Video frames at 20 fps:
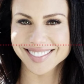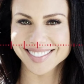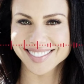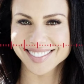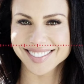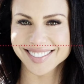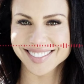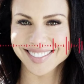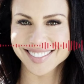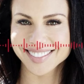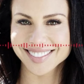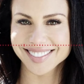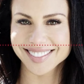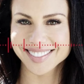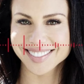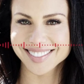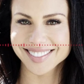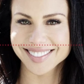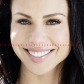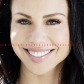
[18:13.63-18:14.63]
And as
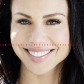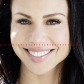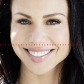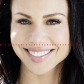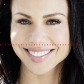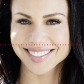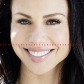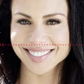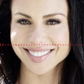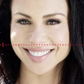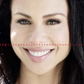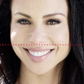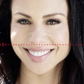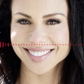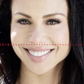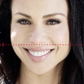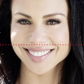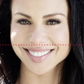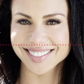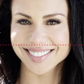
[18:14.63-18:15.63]
that tissue
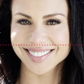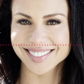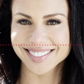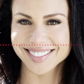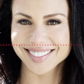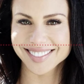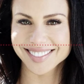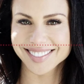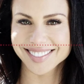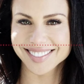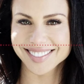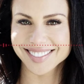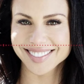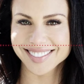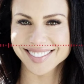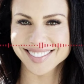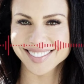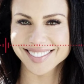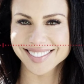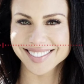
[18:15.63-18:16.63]
changes, if you
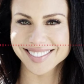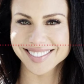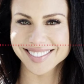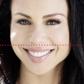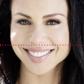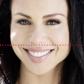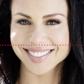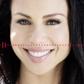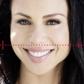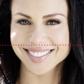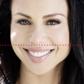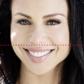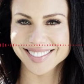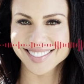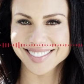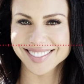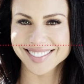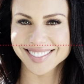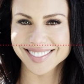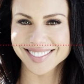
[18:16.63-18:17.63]
eat the way you did in your
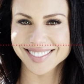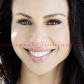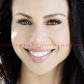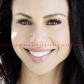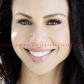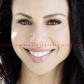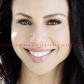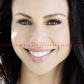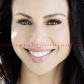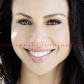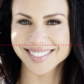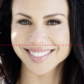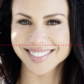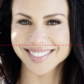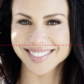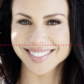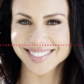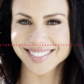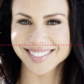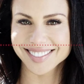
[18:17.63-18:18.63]
20s,
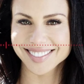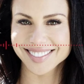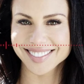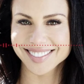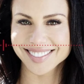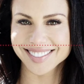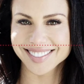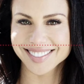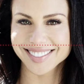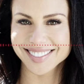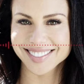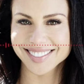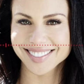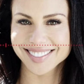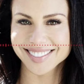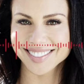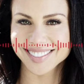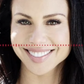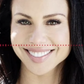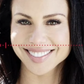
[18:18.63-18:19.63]
which is
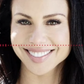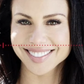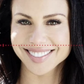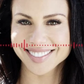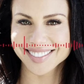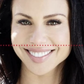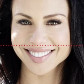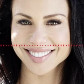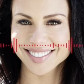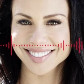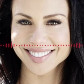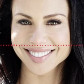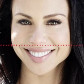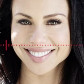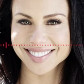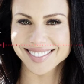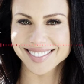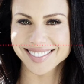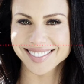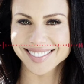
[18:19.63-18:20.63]
maybe you don't need enough
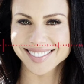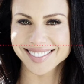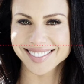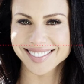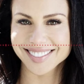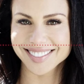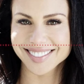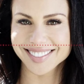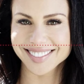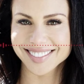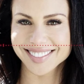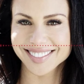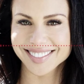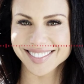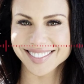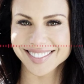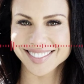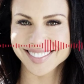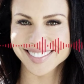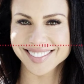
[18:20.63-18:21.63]
protein and you're really
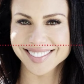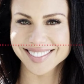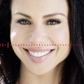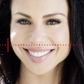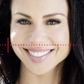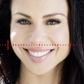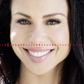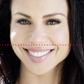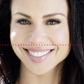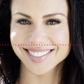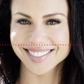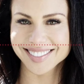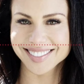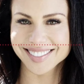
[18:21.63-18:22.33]
physically active.